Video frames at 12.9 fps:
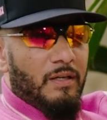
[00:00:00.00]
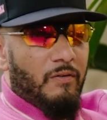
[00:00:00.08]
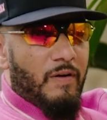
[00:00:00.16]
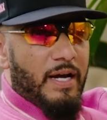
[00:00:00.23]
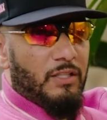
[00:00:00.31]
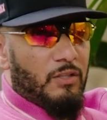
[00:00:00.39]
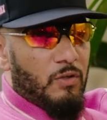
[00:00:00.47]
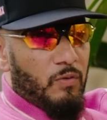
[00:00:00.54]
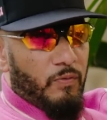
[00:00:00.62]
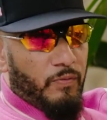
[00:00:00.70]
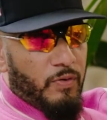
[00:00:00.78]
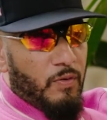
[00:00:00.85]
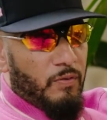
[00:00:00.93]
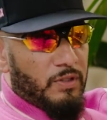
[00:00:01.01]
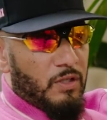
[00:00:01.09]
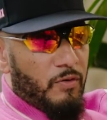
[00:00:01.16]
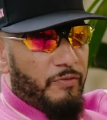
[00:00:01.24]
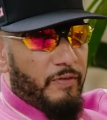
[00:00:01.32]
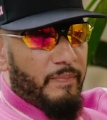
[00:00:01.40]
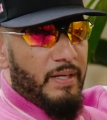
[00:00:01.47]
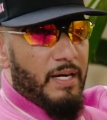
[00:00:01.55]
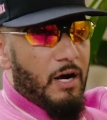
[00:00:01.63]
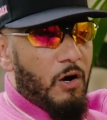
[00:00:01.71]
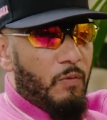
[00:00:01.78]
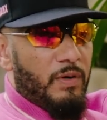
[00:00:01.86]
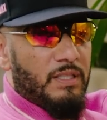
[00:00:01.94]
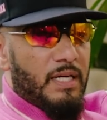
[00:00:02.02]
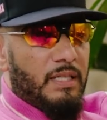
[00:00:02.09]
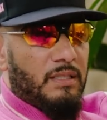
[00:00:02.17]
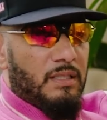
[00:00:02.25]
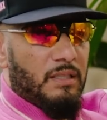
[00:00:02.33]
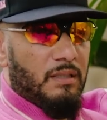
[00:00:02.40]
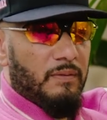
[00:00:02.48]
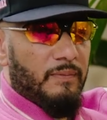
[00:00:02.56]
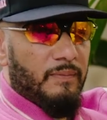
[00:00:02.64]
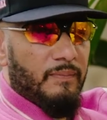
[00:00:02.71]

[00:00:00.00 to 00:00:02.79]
right? So for, so for me, I always like to